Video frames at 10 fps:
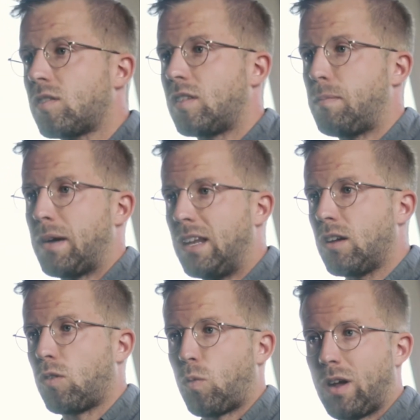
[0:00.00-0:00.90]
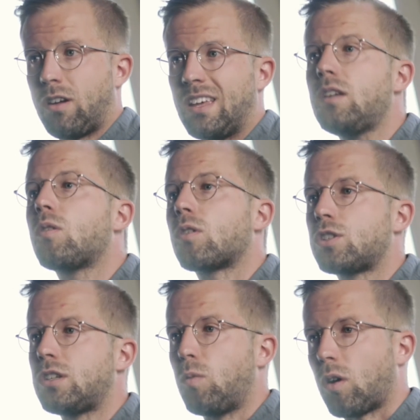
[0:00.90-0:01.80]
depending on where he or she
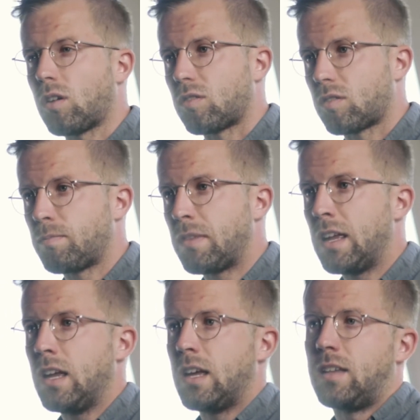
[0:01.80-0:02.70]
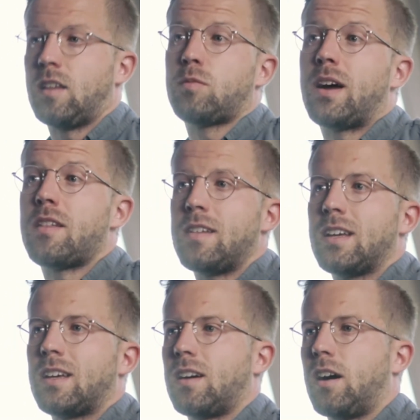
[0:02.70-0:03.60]
works? And that's why I think
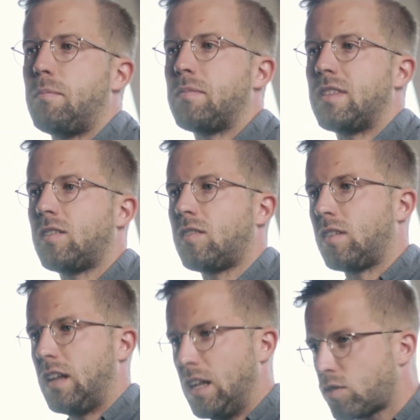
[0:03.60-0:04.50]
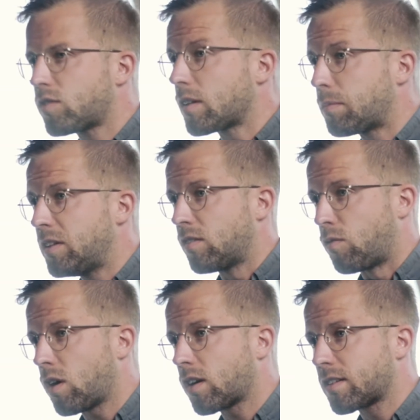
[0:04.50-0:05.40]
this is an interesting piece of
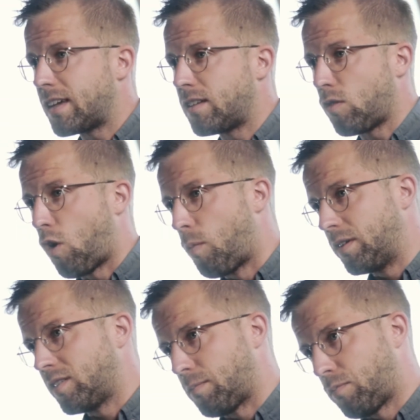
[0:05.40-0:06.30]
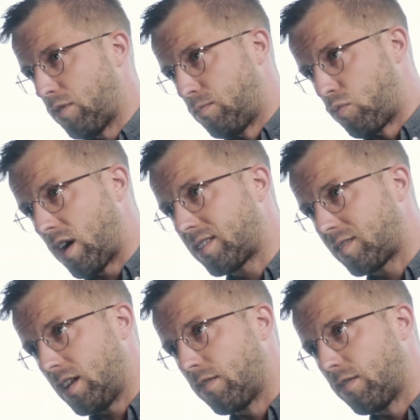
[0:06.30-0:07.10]
work that opens up a broad set of